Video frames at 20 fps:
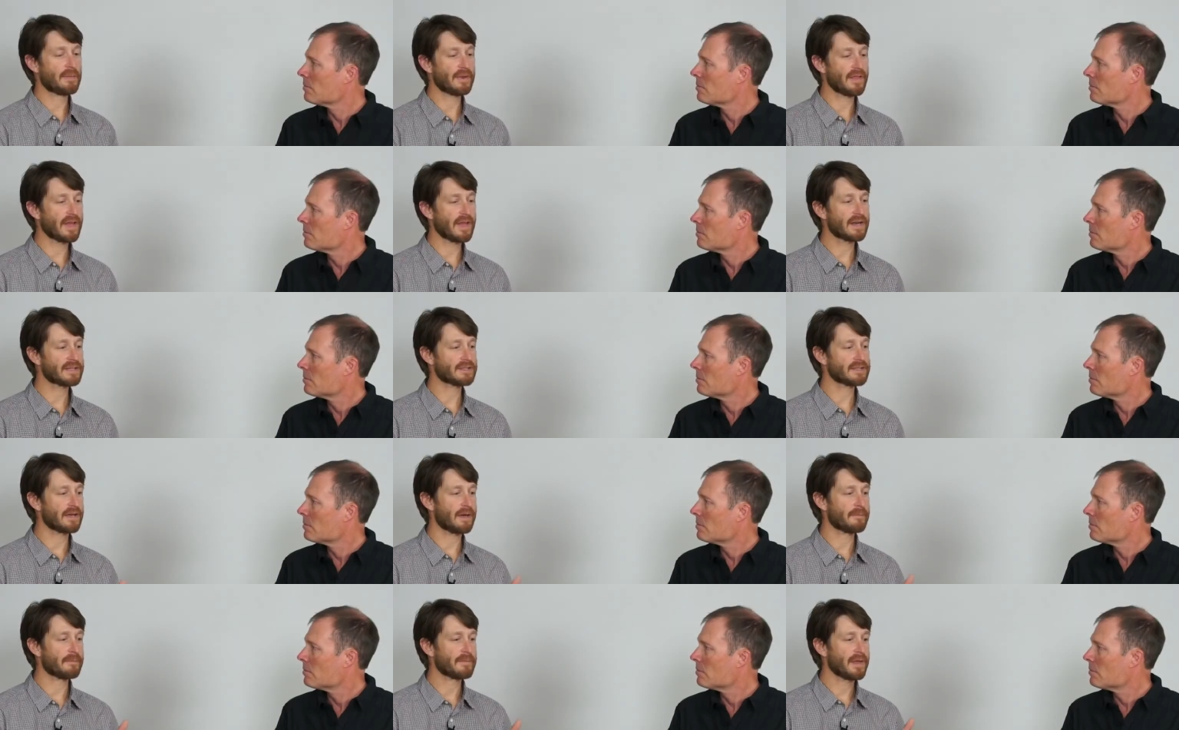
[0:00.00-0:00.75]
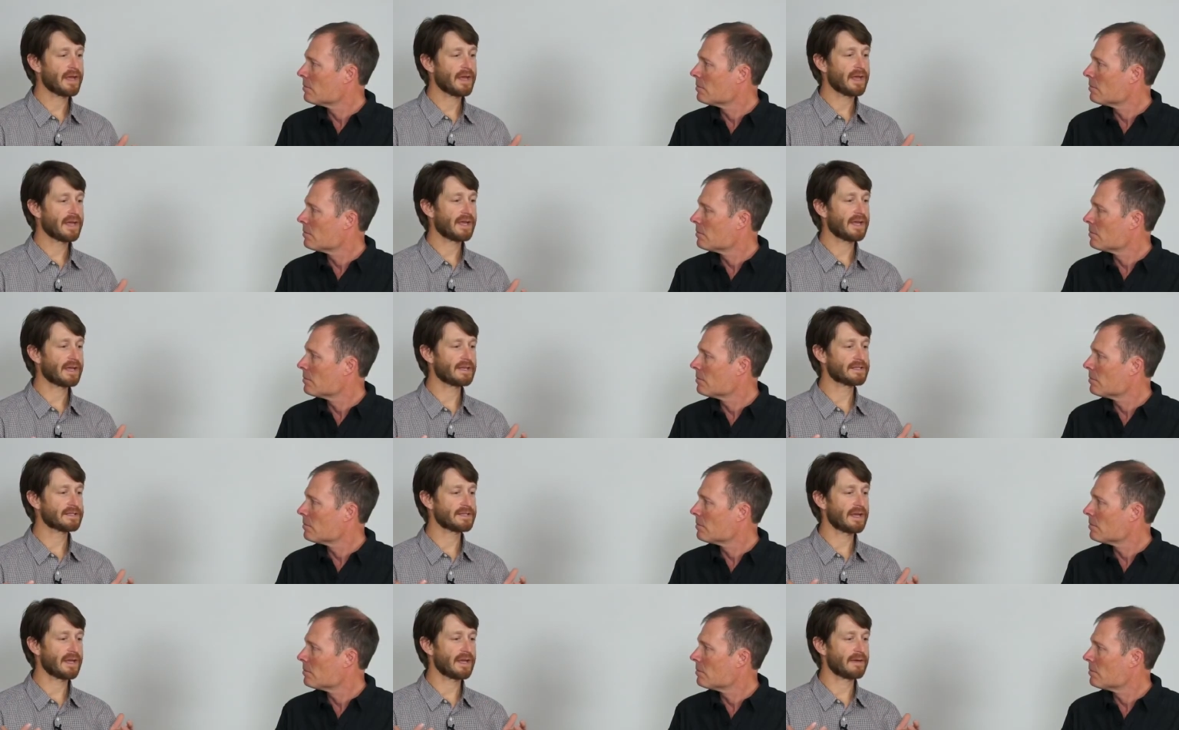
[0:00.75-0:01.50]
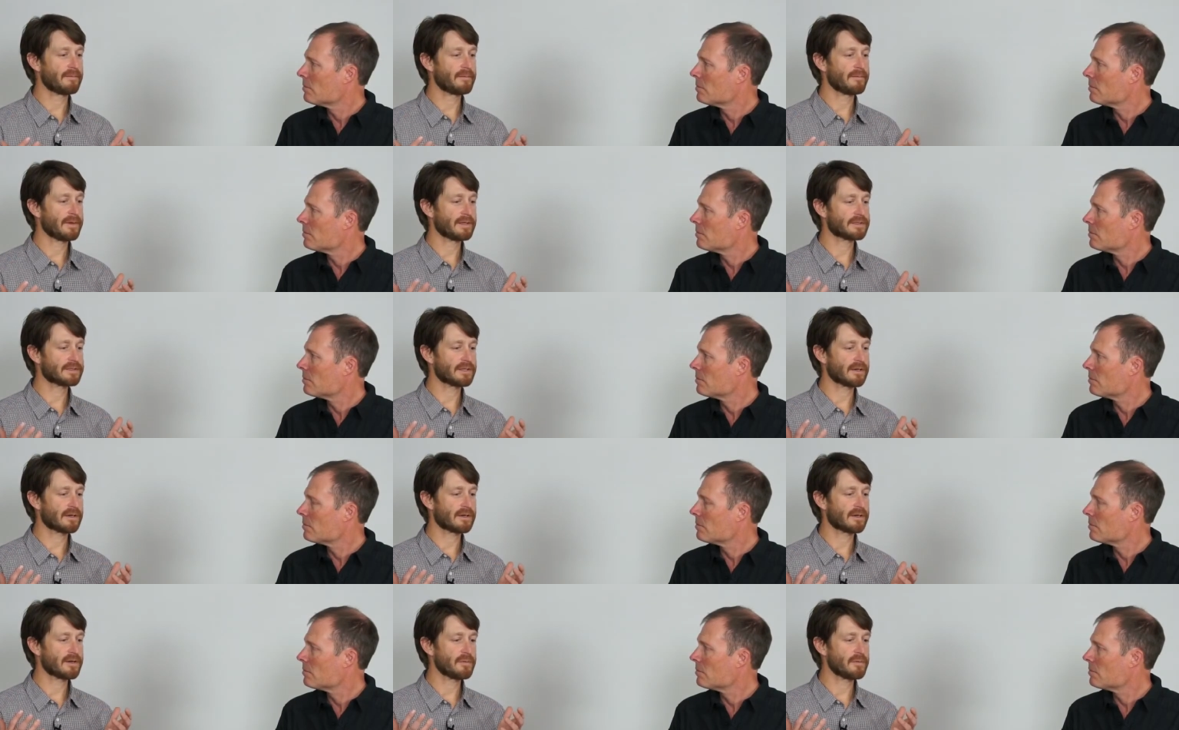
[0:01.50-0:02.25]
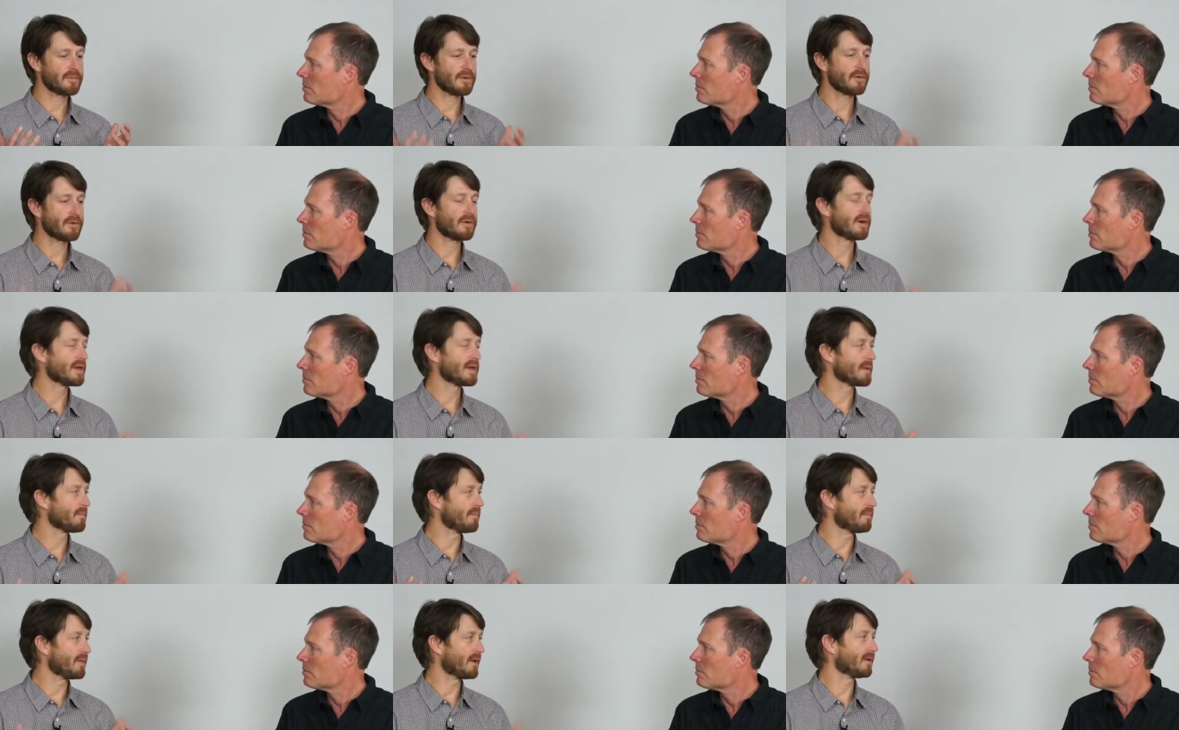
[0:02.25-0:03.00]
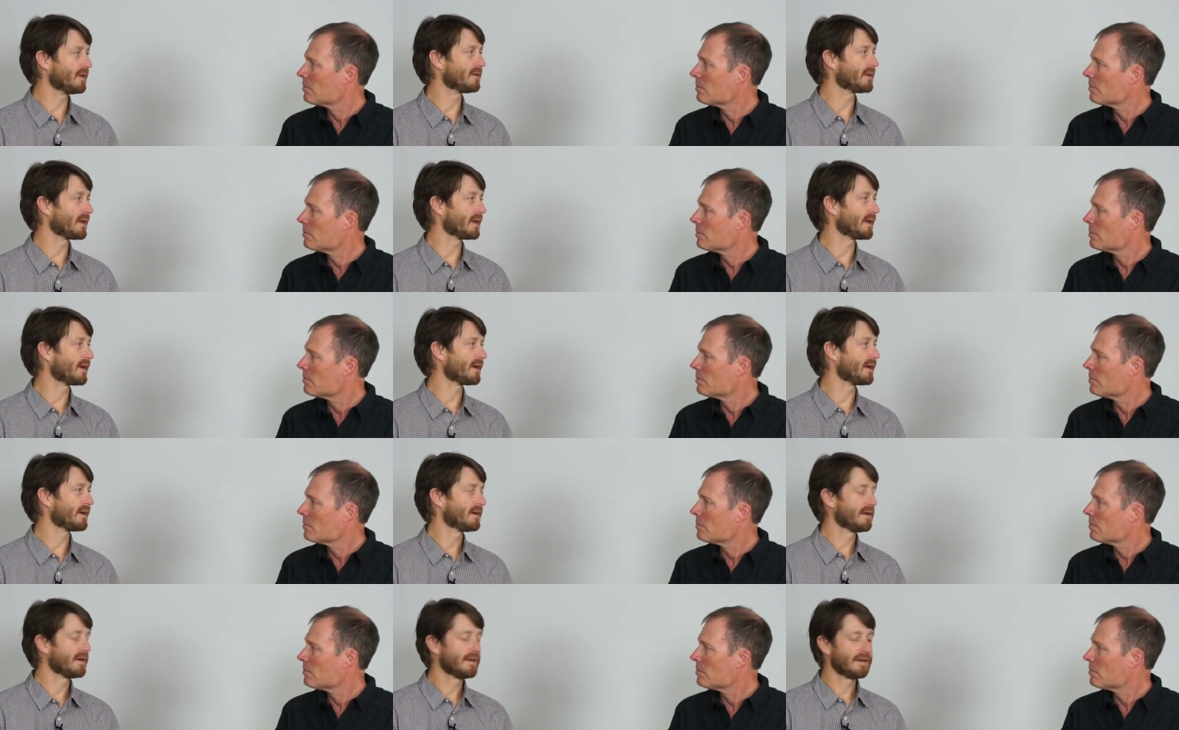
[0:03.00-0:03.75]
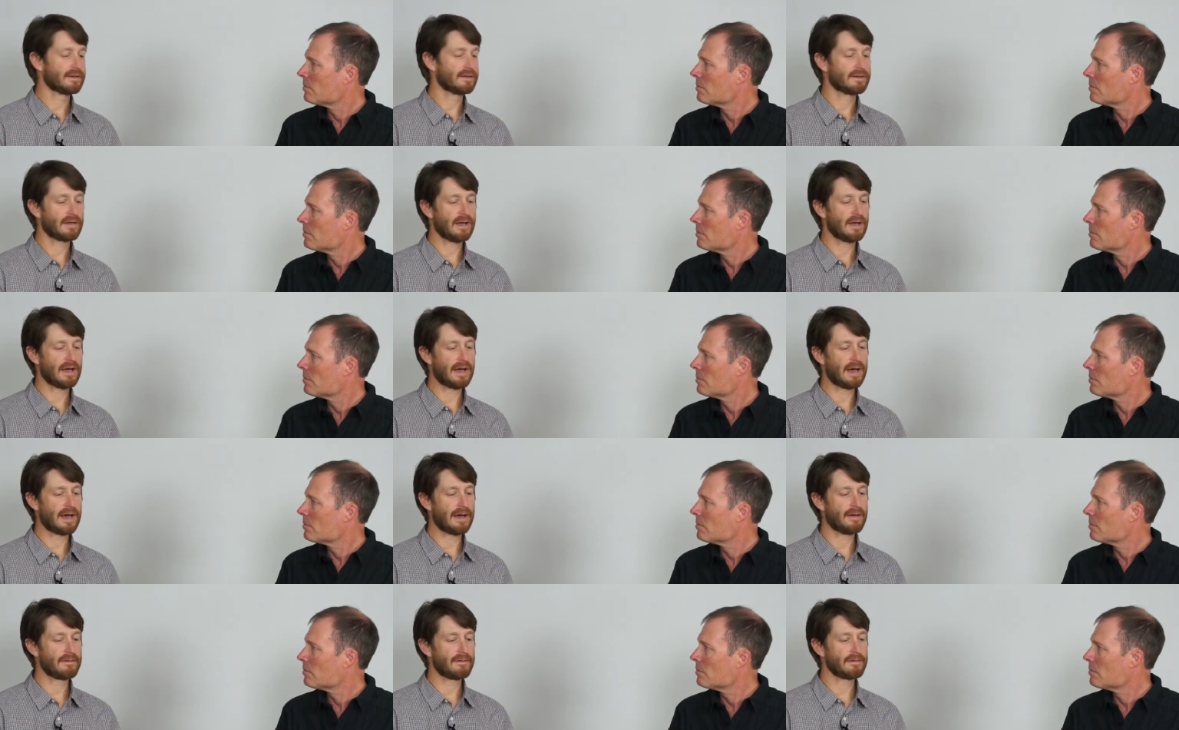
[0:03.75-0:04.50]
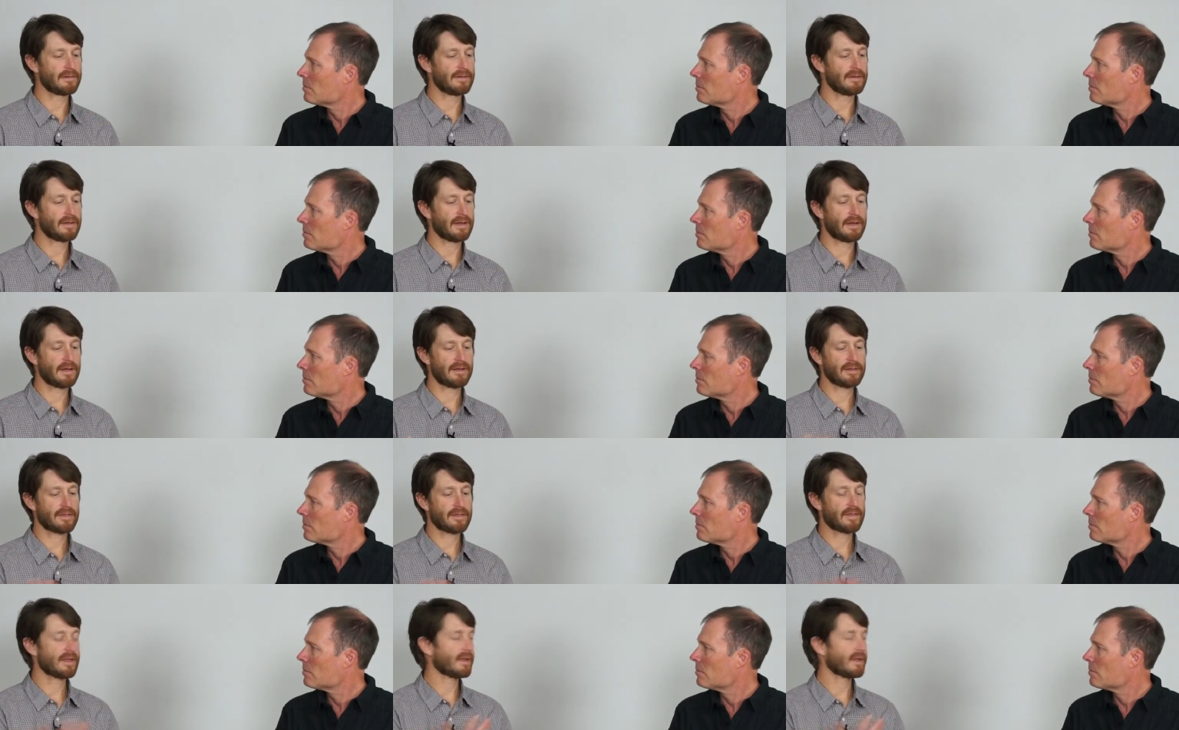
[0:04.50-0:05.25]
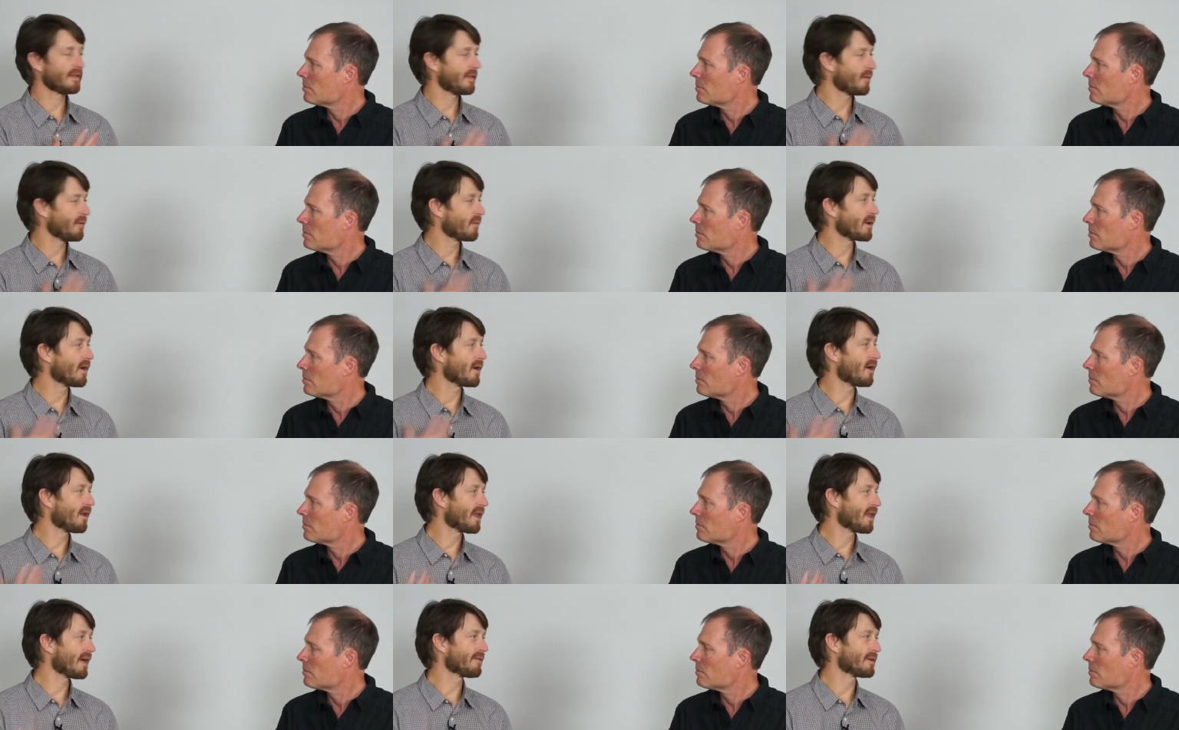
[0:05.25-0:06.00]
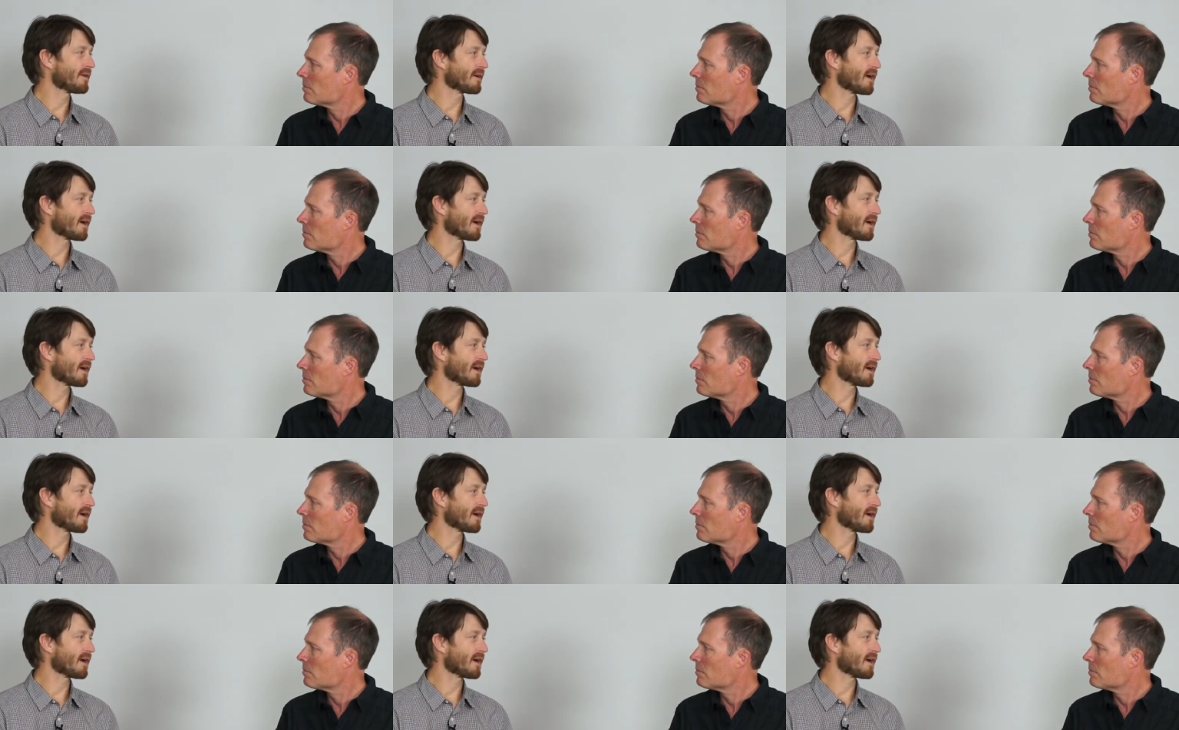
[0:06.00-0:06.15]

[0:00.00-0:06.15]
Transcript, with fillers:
Speaker 1: mean, that is it's a community building thing that we all have in